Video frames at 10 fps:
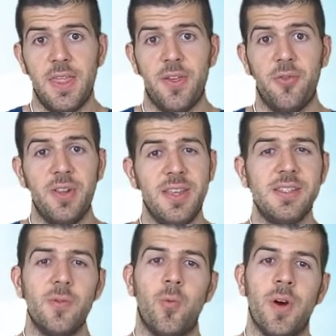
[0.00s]
The
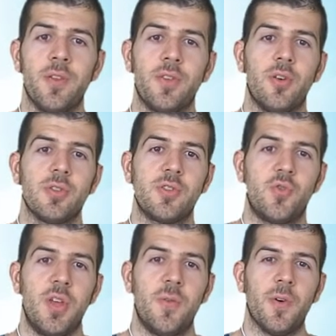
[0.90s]
release of one of those
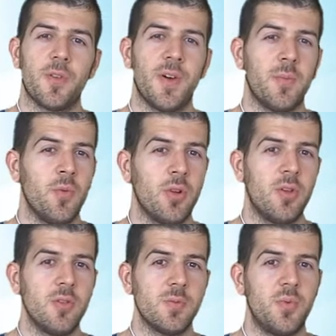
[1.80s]
three phosphate
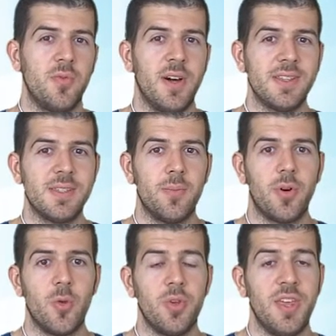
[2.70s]
molecules provides the
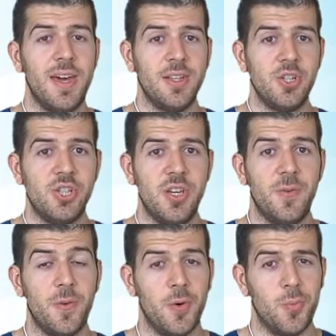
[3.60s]
body with energy
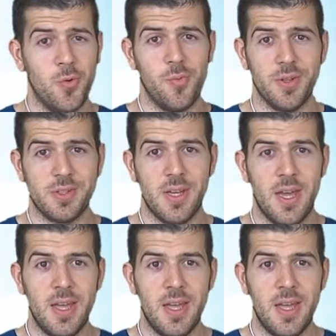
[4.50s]
for movement.